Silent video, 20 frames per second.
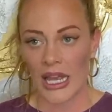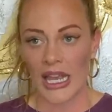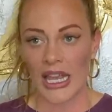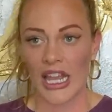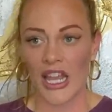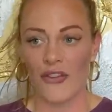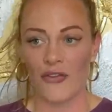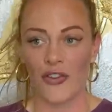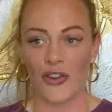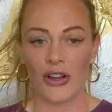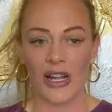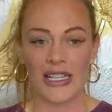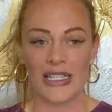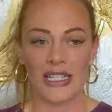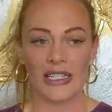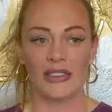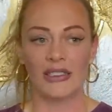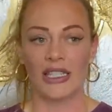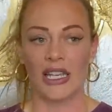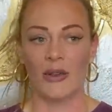If your
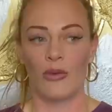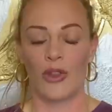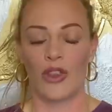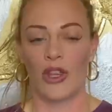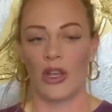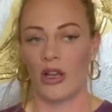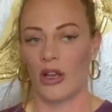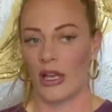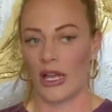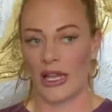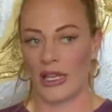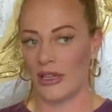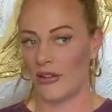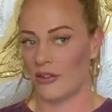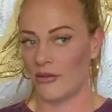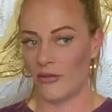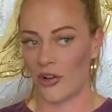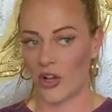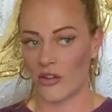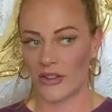ideal day with, and it
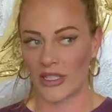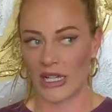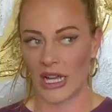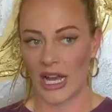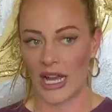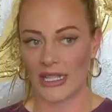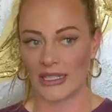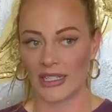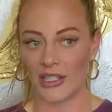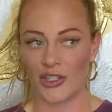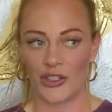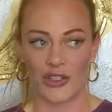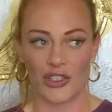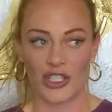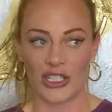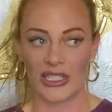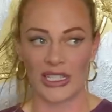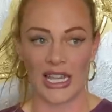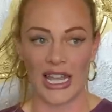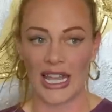involves a guy, it's like you're
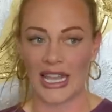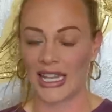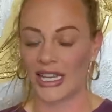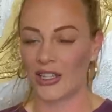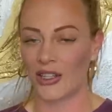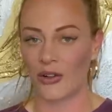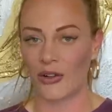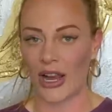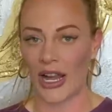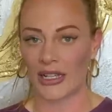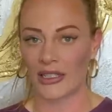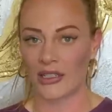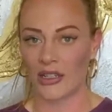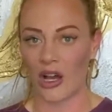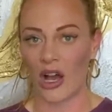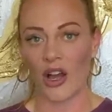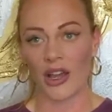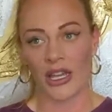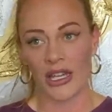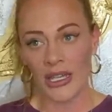just laying in the grass
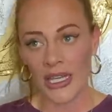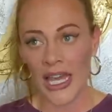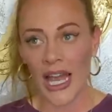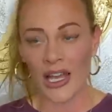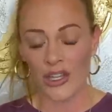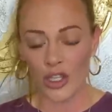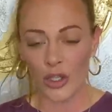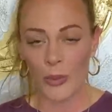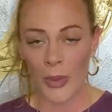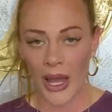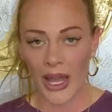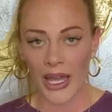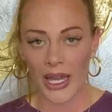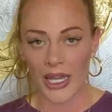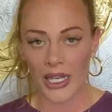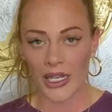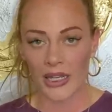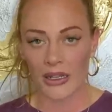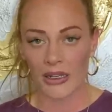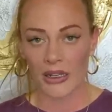talking, yeah, you might,
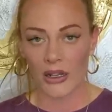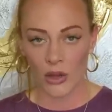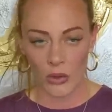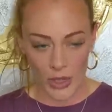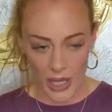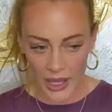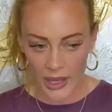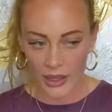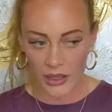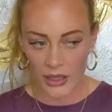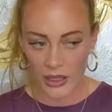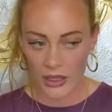okay.